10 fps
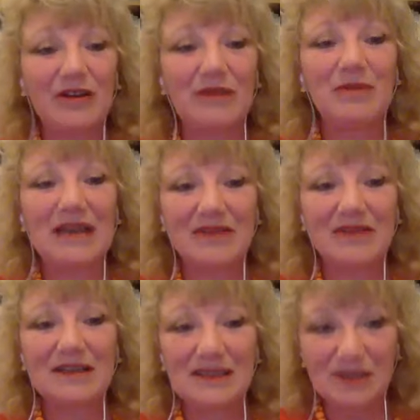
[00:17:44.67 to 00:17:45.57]
You can be given
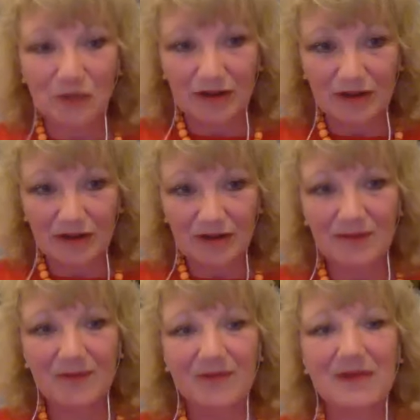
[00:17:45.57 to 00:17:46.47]
a disorder.
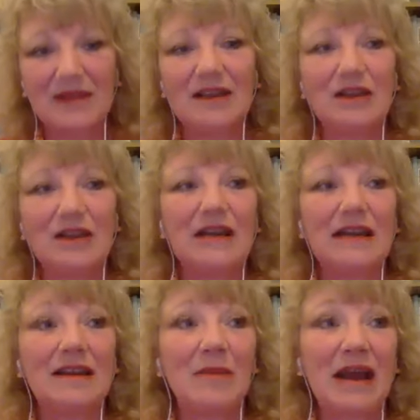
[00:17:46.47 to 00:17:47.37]

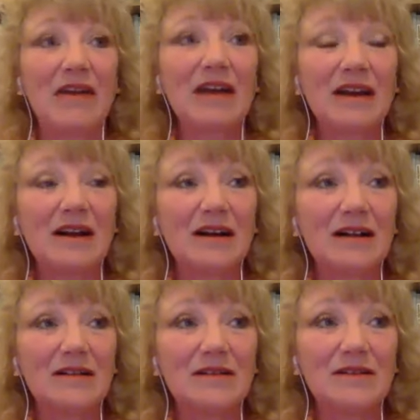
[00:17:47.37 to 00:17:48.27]
In
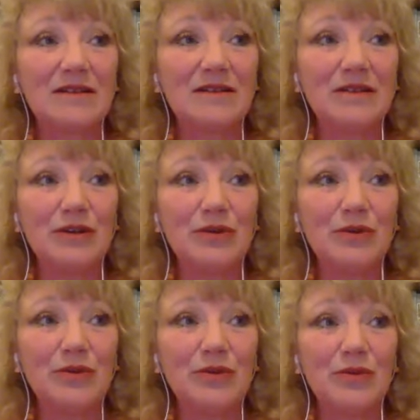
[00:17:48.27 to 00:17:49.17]
America,
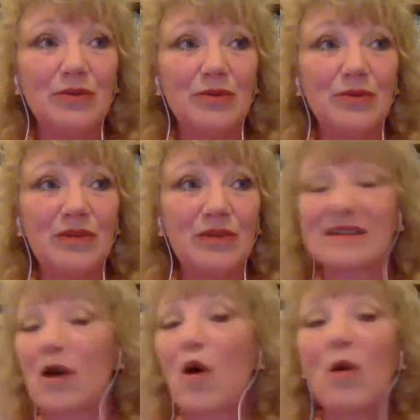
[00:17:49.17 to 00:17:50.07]
you there's
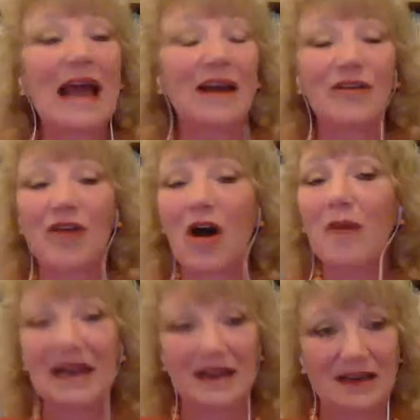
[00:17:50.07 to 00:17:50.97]
a whole
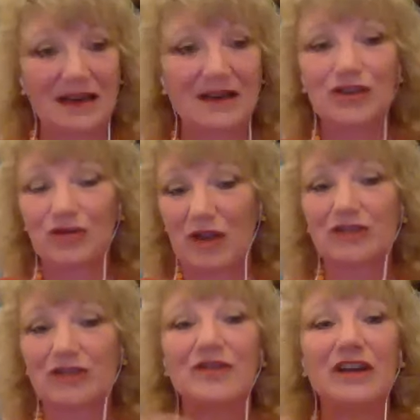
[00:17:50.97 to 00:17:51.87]
economic
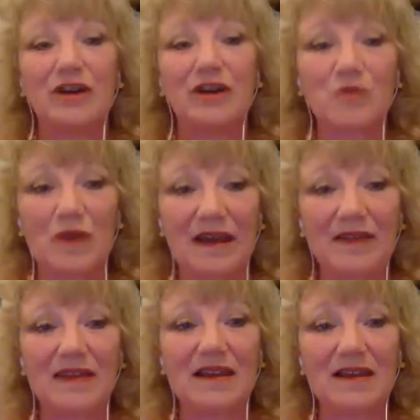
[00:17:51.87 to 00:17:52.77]
structure that goes with
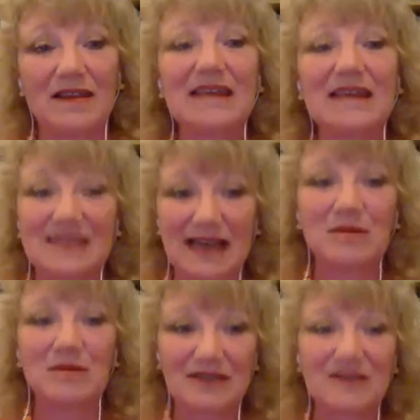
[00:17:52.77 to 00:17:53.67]
the, the
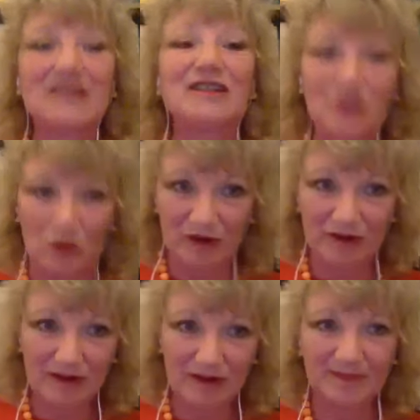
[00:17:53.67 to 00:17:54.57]
assignment of a disorder.